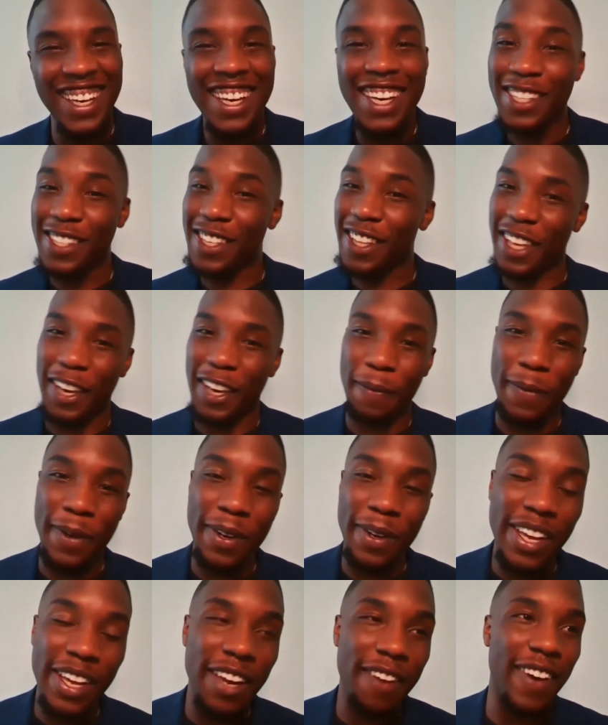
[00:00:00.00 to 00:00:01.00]
So the
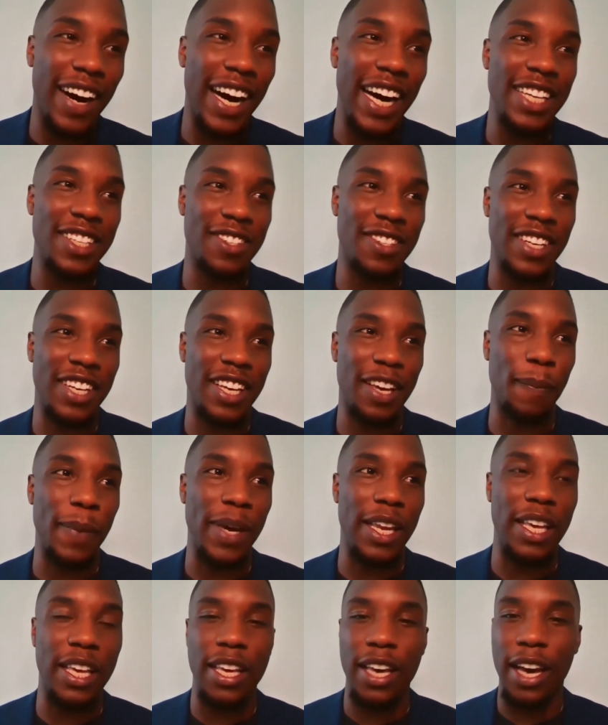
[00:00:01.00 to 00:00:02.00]
Community Advisory
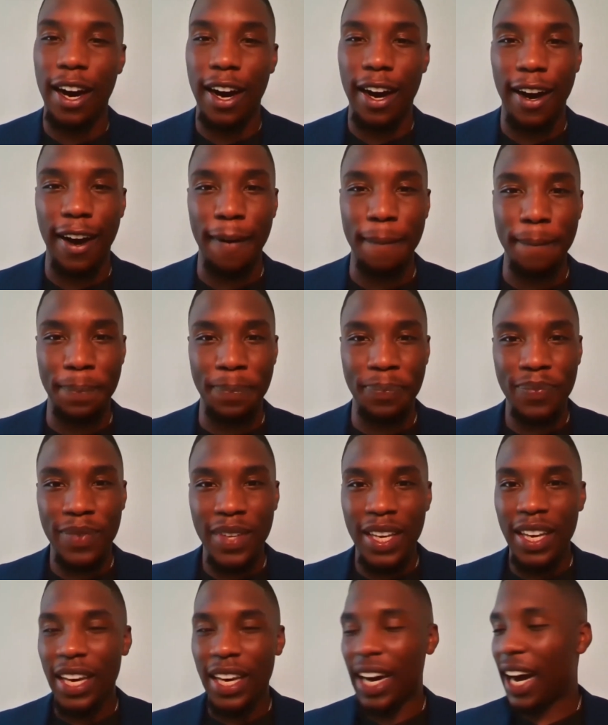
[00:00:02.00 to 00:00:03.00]
Committee,
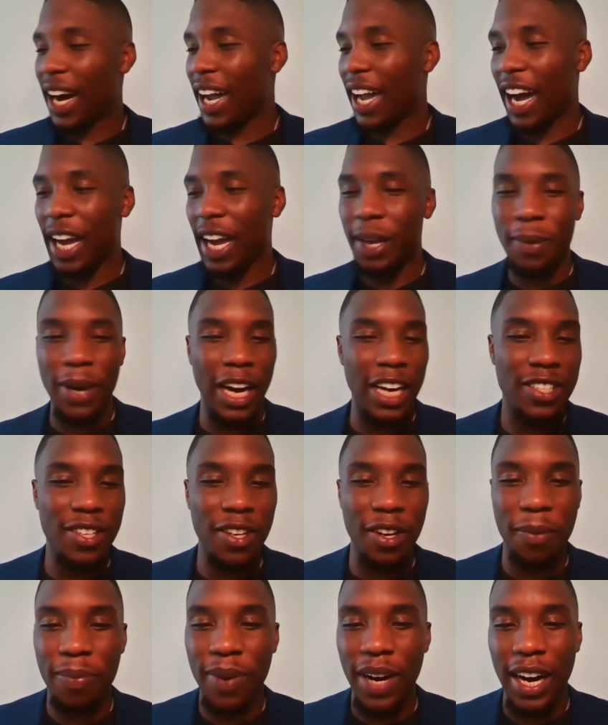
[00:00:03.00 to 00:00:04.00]
I
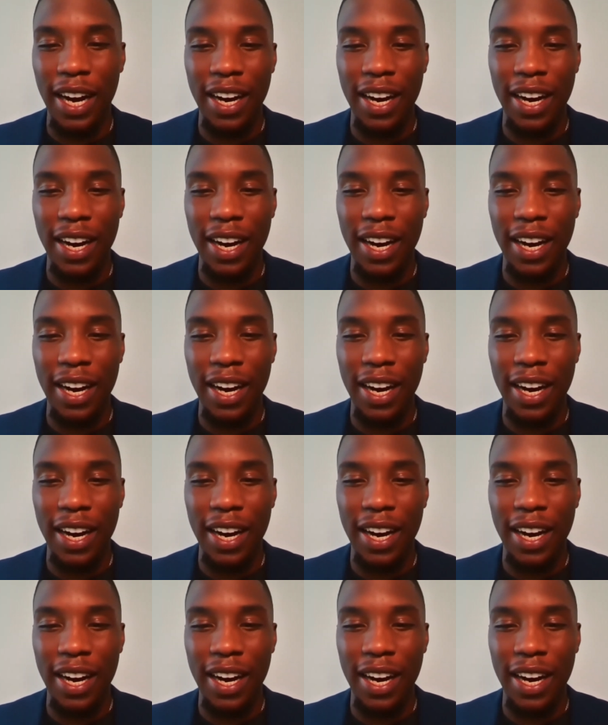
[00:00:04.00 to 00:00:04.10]
should have